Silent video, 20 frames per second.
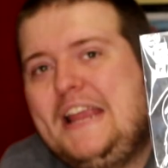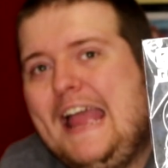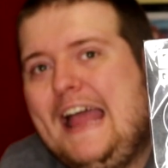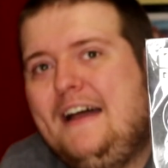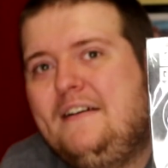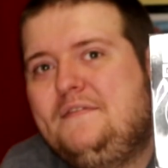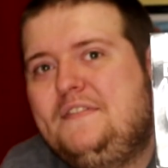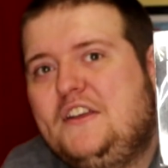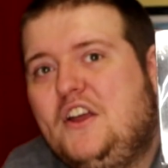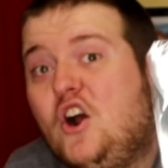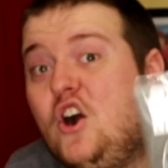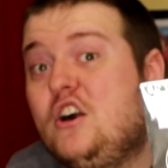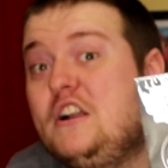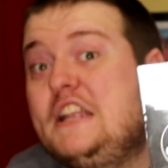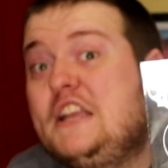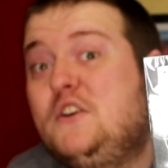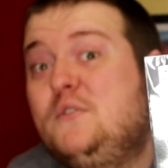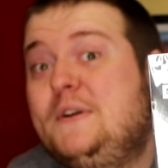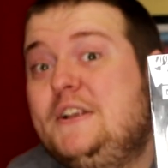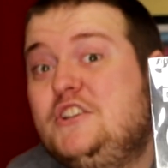have the Harley
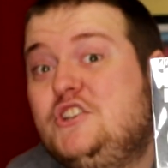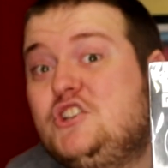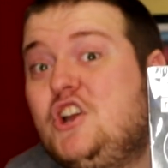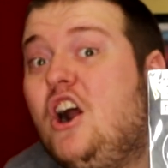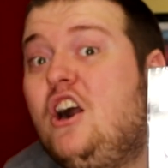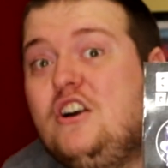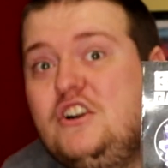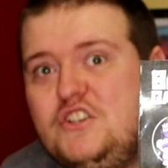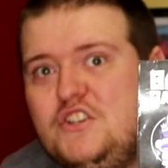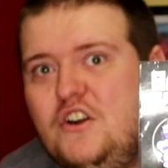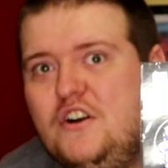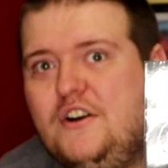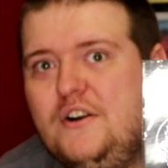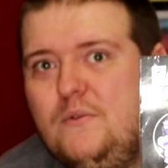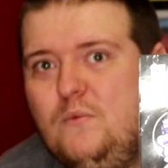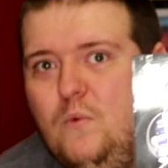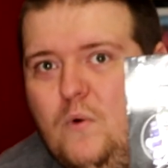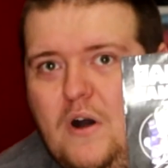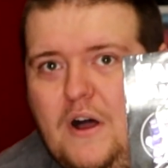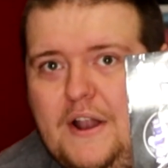Quinn Charizard
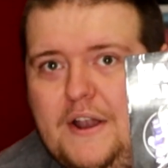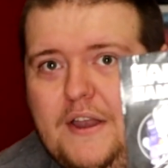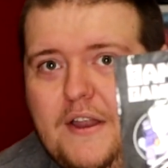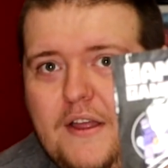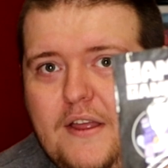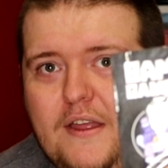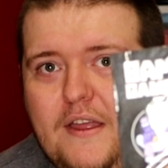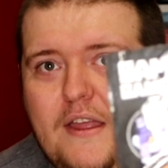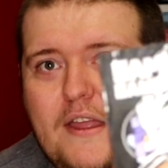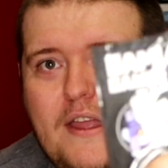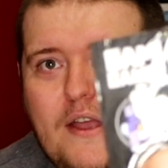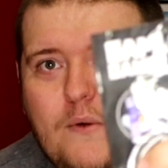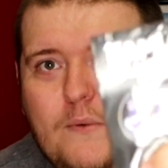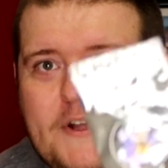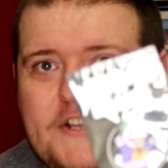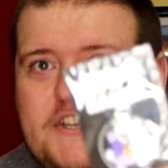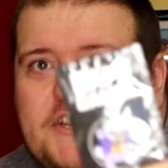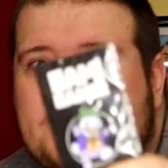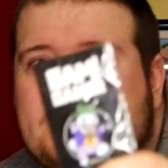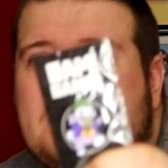one,
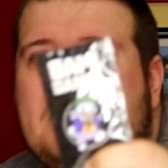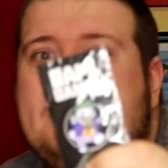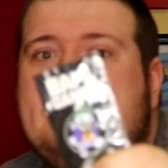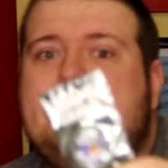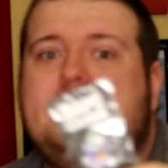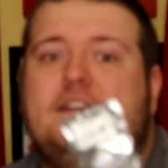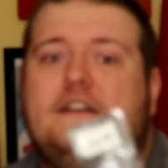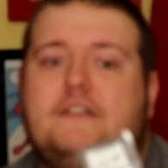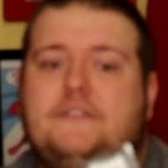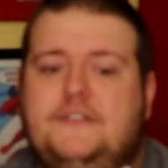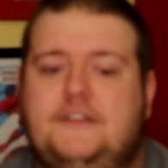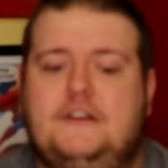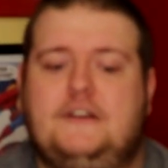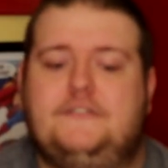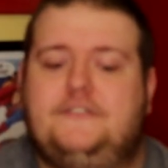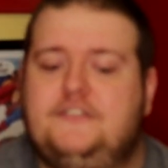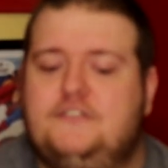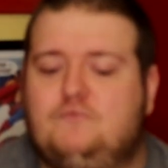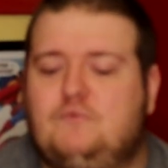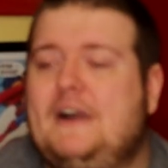which is like
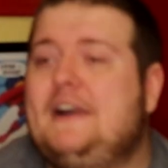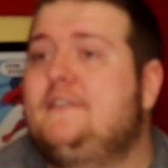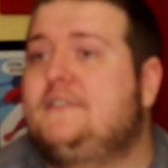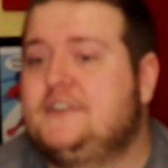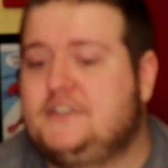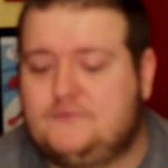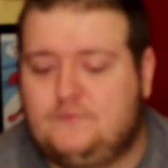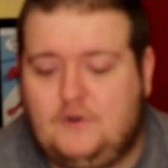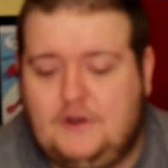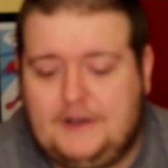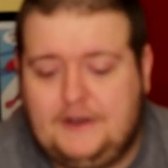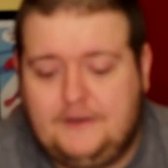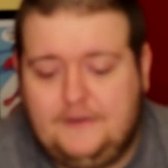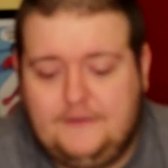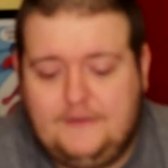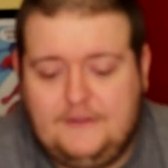the rarest one.